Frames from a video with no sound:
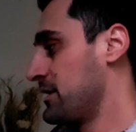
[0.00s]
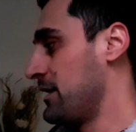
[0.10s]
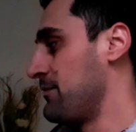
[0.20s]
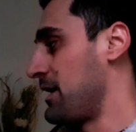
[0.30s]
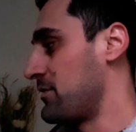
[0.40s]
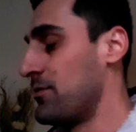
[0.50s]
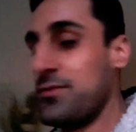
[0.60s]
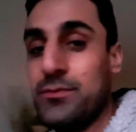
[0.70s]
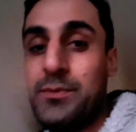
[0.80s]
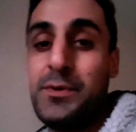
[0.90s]
came back home
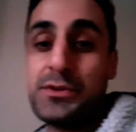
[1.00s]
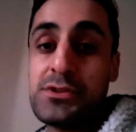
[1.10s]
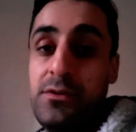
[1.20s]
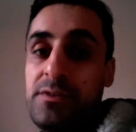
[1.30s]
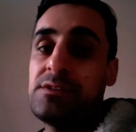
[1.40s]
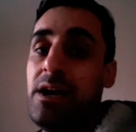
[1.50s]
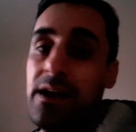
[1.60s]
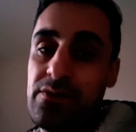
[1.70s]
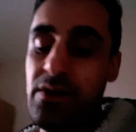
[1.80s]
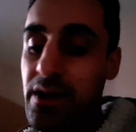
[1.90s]
from the post office I
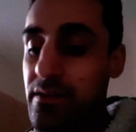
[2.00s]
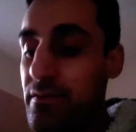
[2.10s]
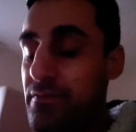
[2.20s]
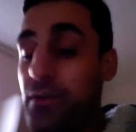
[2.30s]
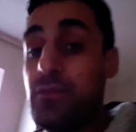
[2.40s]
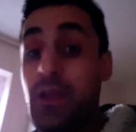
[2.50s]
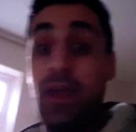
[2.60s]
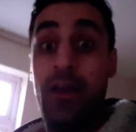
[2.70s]
had to hide the phone